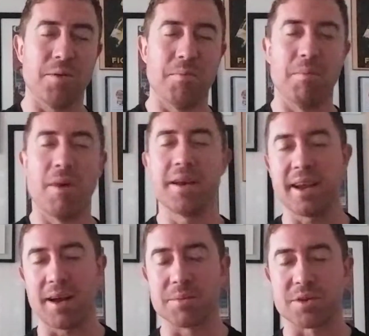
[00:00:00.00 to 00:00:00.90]
Monday
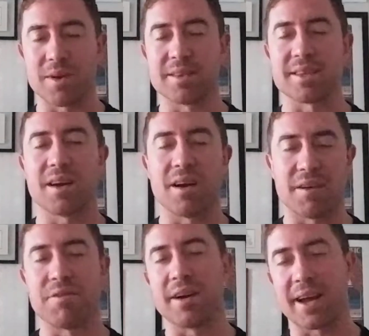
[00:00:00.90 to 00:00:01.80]
comes around, it's like, oh
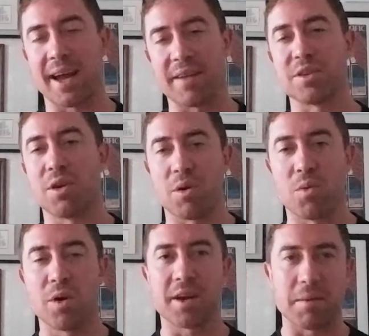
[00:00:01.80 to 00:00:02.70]
fuck, I have to go to
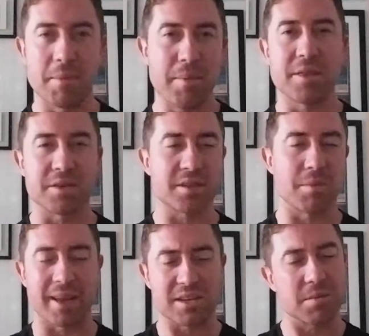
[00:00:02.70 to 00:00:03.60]
work. And maybe there's
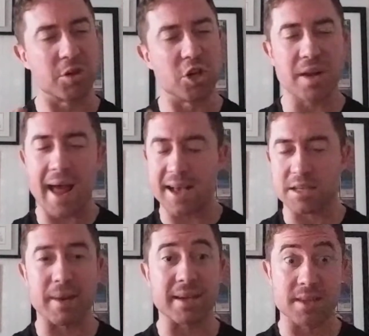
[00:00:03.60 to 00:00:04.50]
some good
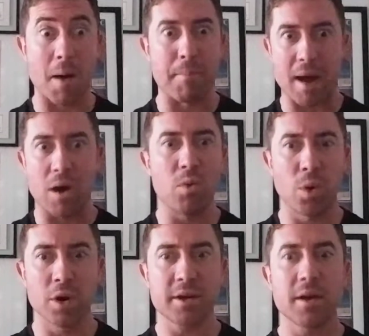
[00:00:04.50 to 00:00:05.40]
aspects about
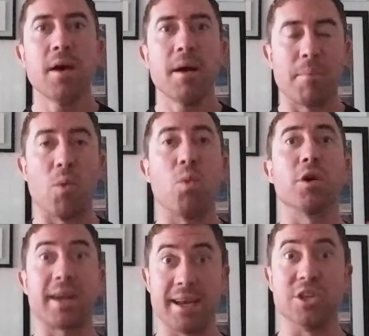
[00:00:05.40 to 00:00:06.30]
work, but
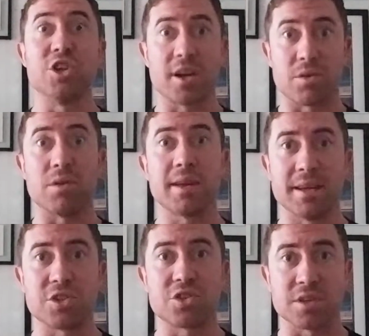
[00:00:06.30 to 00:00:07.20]
work in general
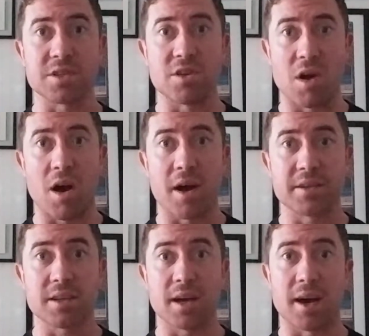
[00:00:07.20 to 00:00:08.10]
is just not